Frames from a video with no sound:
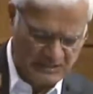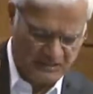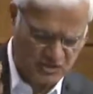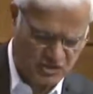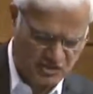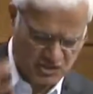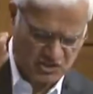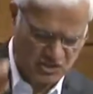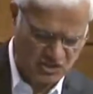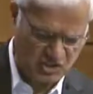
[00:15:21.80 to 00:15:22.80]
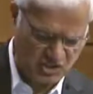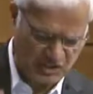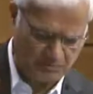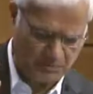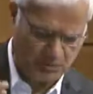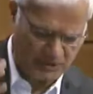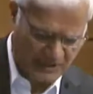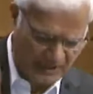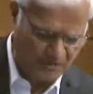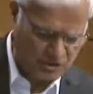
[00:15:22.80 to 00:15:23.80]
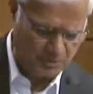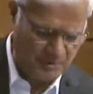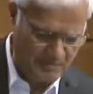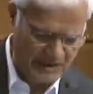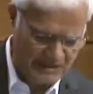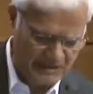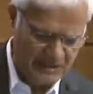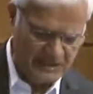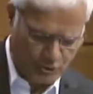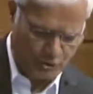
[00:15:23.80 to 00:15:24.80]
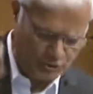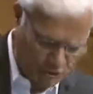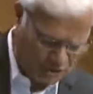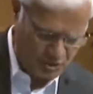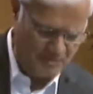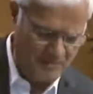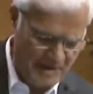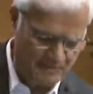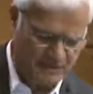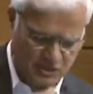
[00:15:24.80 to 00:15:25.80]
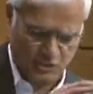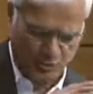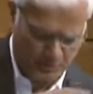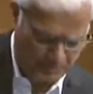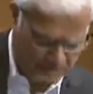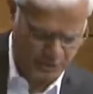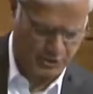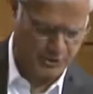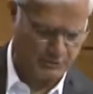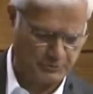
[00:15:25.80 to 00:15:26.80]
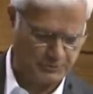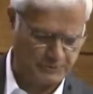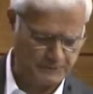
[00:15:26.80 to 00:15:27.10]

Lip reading: that if such and such a statement were ever to be made, it ought not to be made because it wouldn't be true.